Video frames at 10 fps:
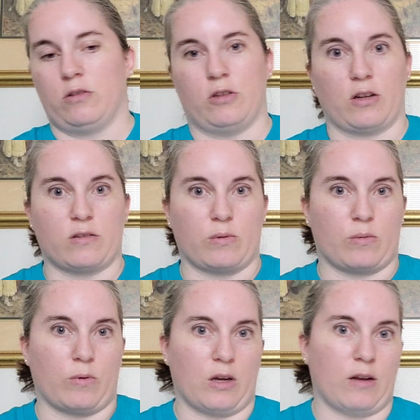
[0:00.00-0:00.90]
just
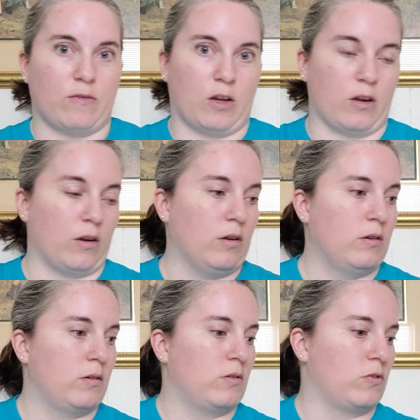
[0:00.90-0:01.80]
with what I've done
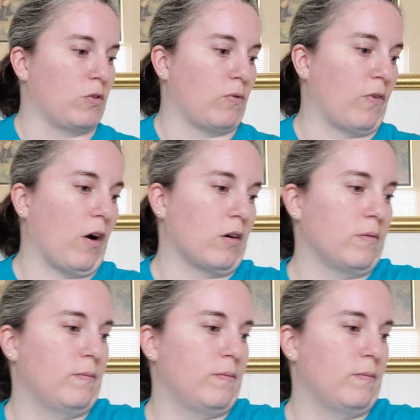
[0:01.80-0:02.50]
so far